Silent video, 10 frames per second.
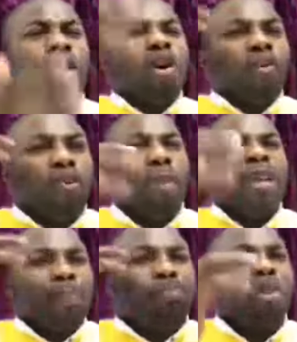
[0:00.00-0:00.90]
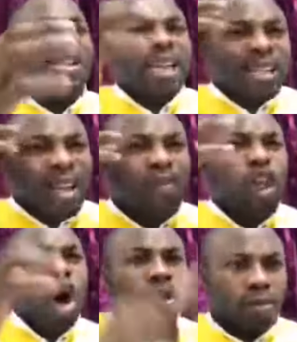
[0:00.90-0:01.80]
from the presence of
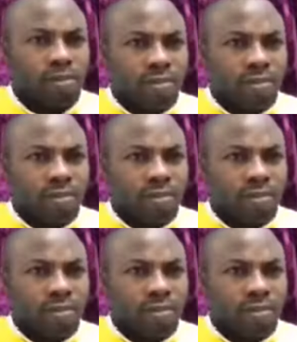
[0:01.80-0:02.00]
God.